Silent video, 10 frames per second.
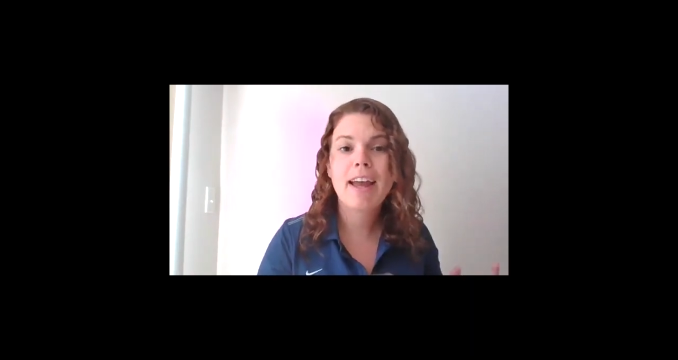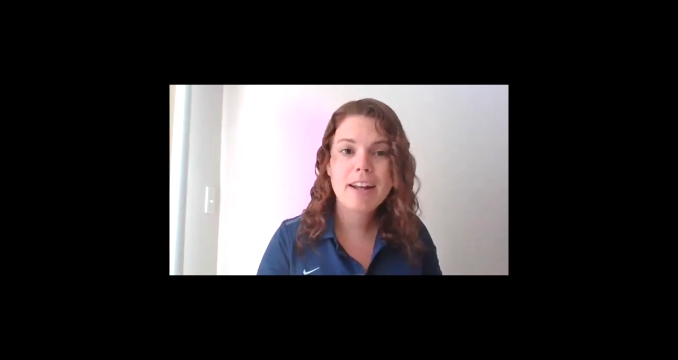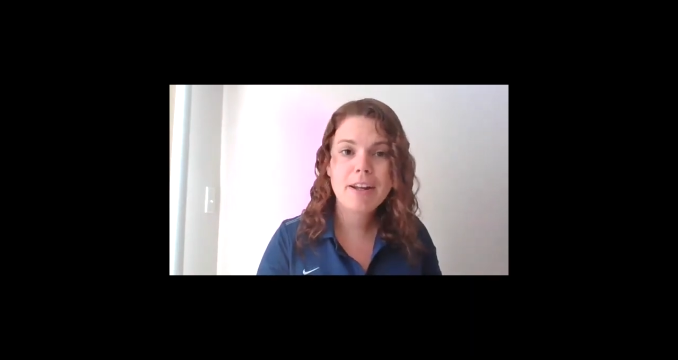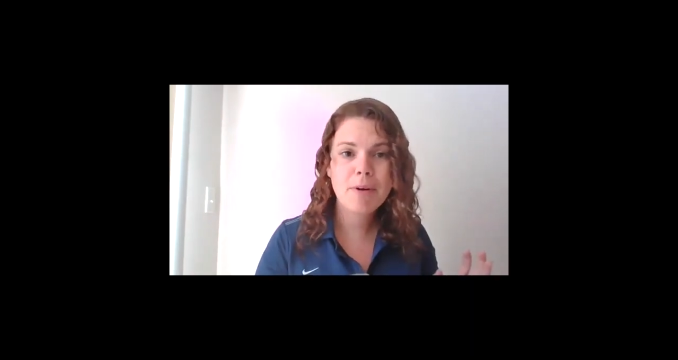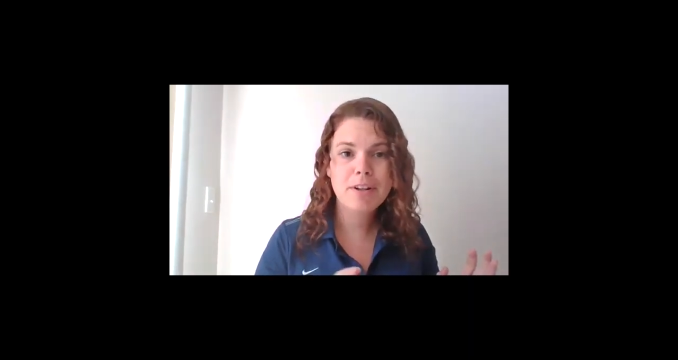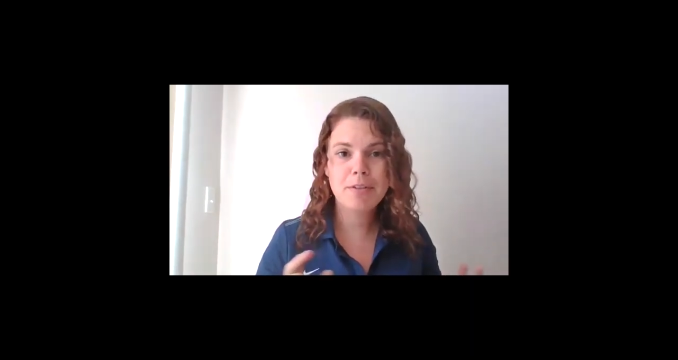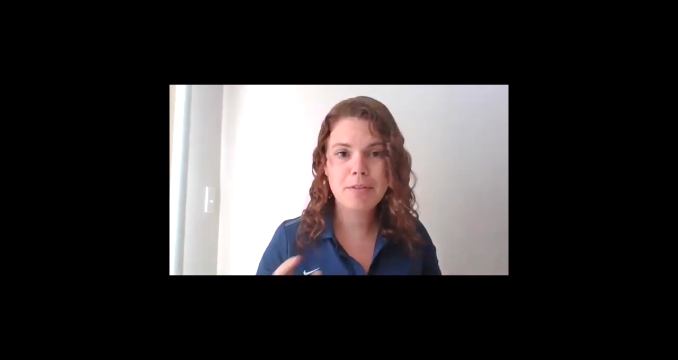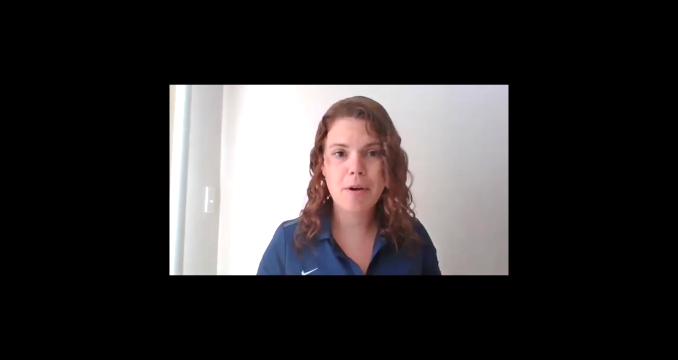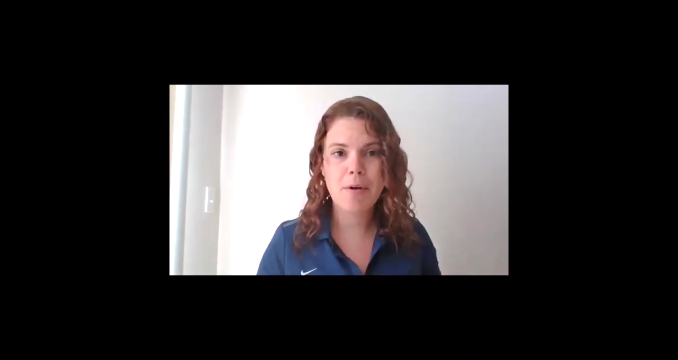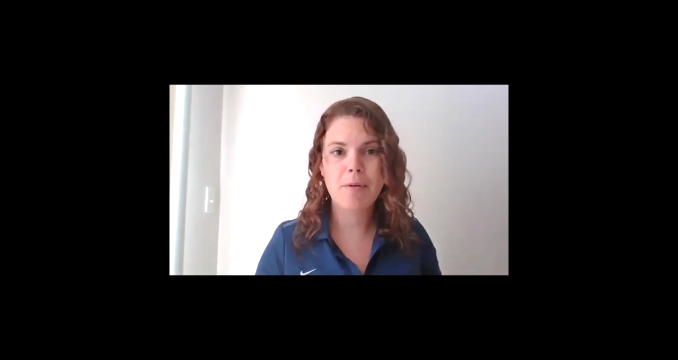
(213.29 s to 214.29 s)
anyone you
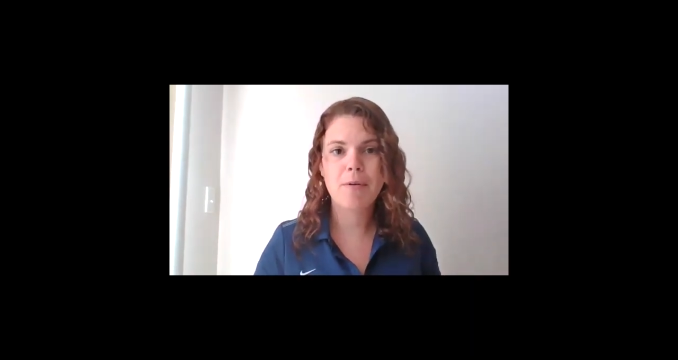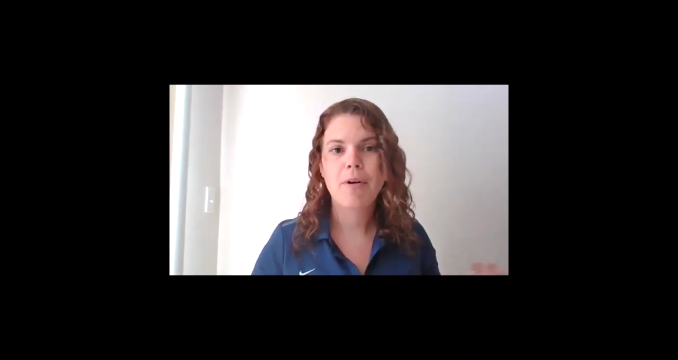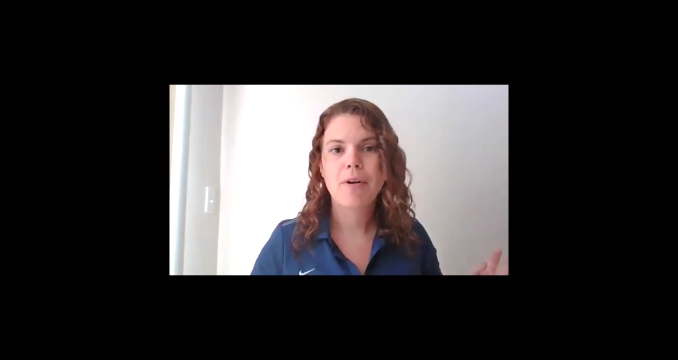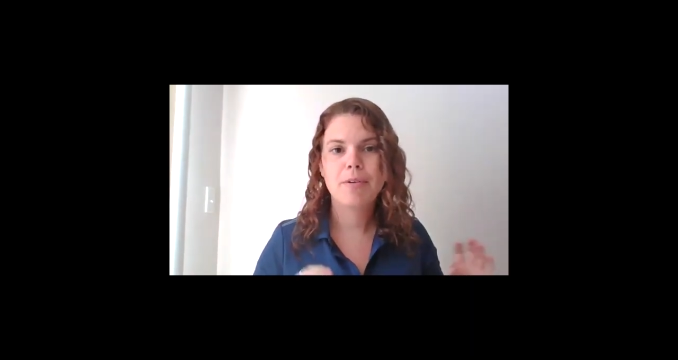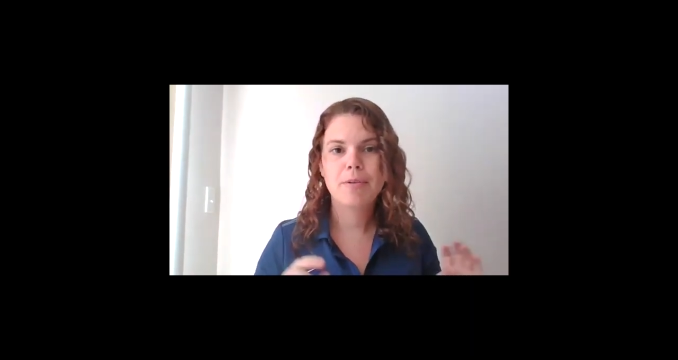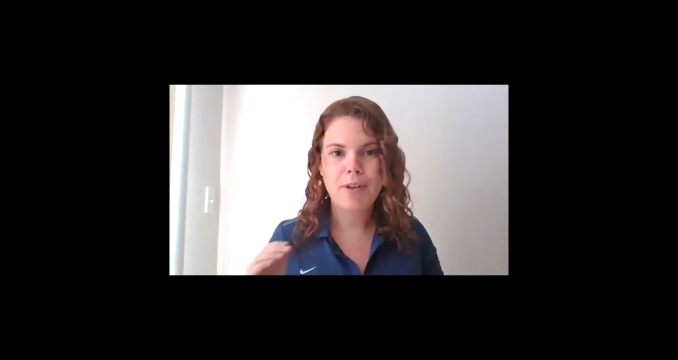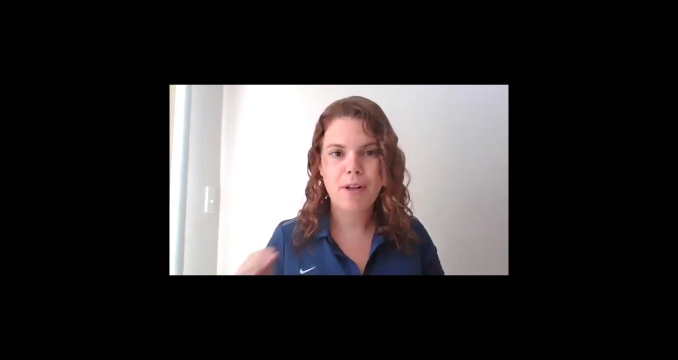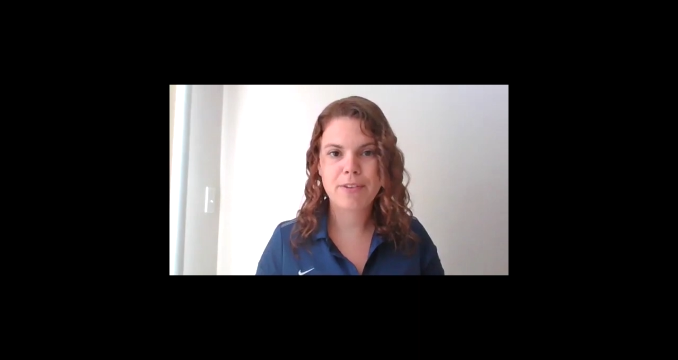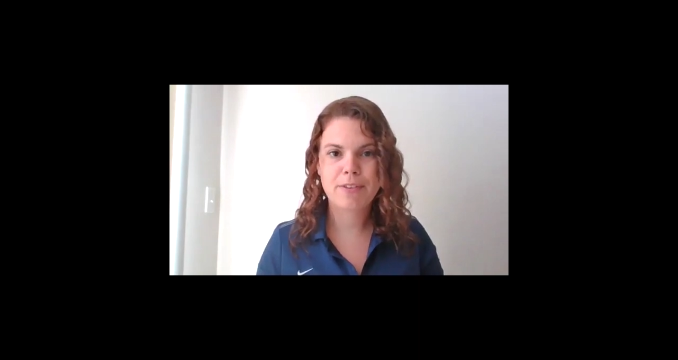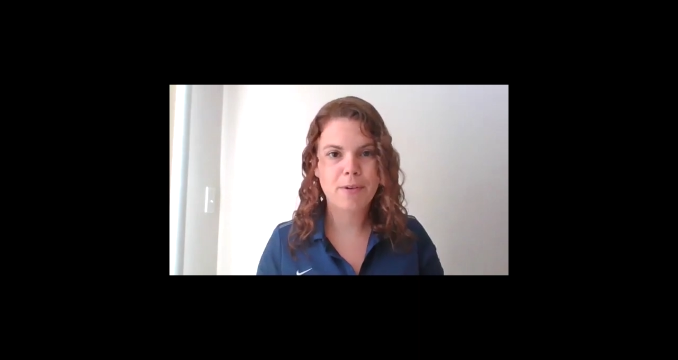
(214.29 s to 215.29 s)
know who's
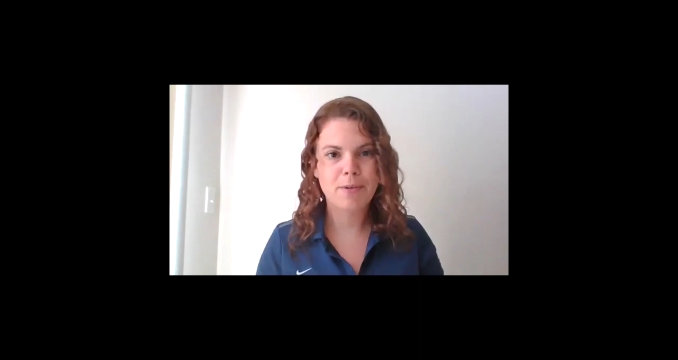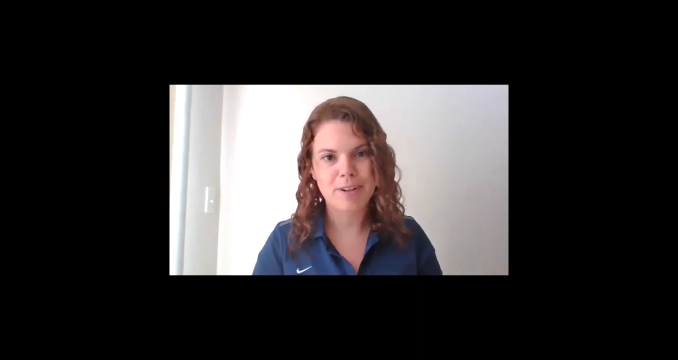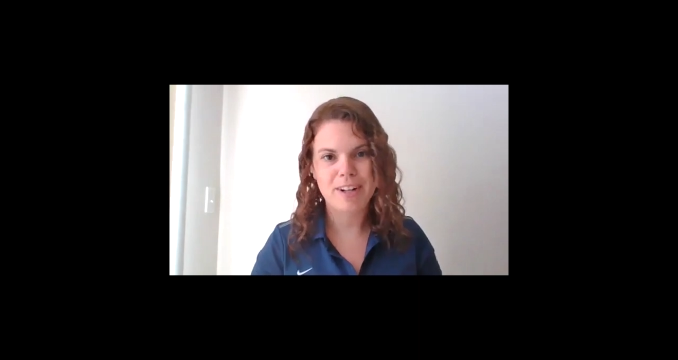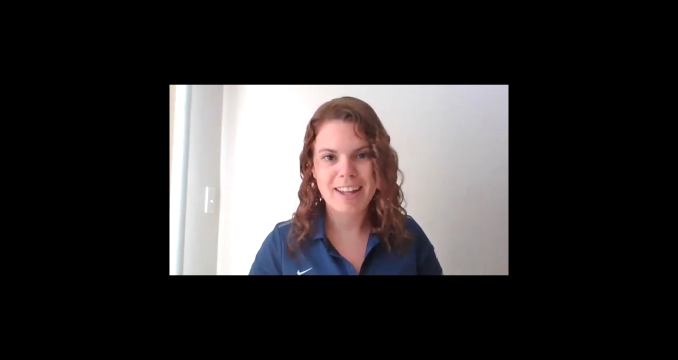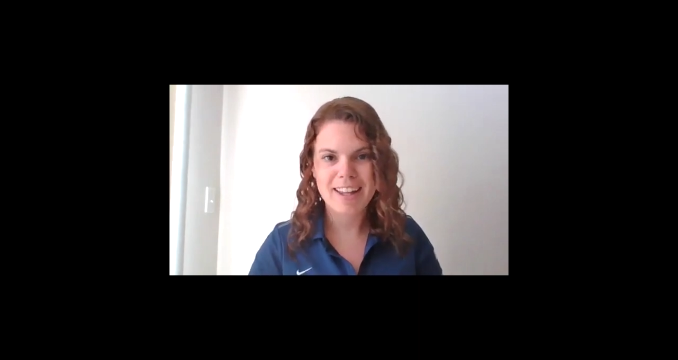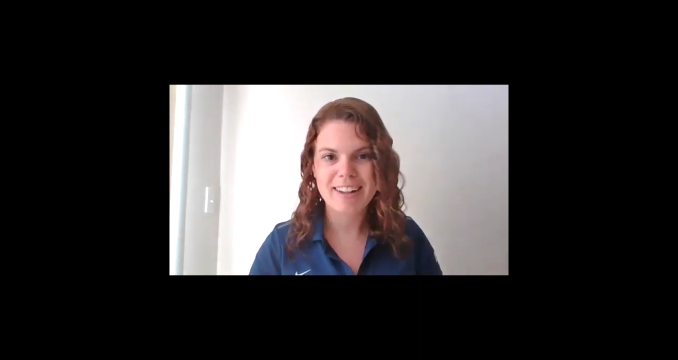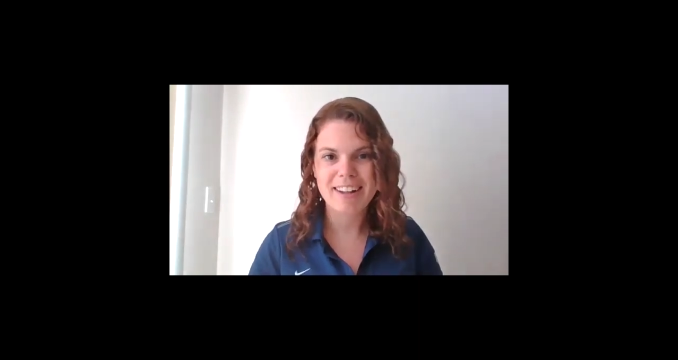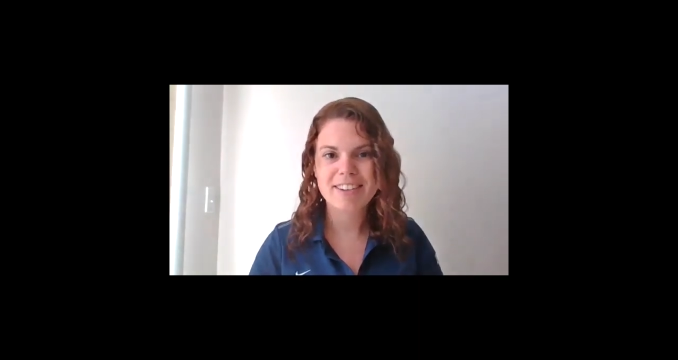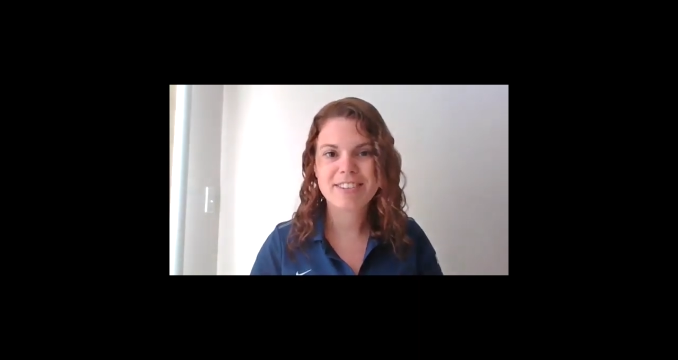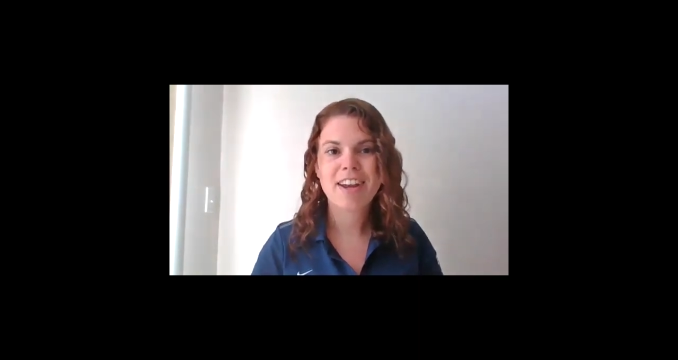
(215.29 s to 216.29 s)
also learning
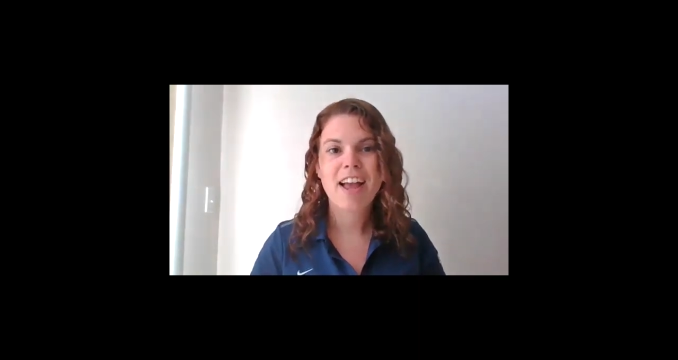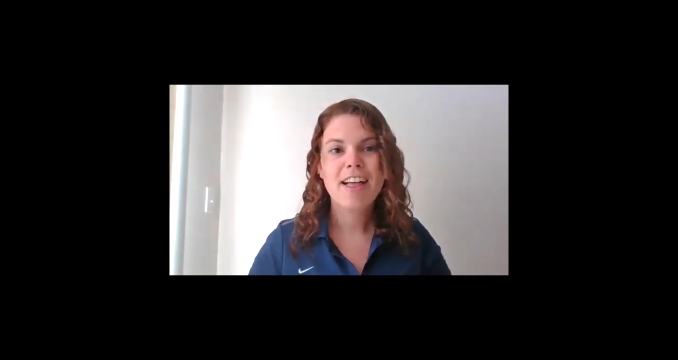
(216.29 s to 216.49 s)
English.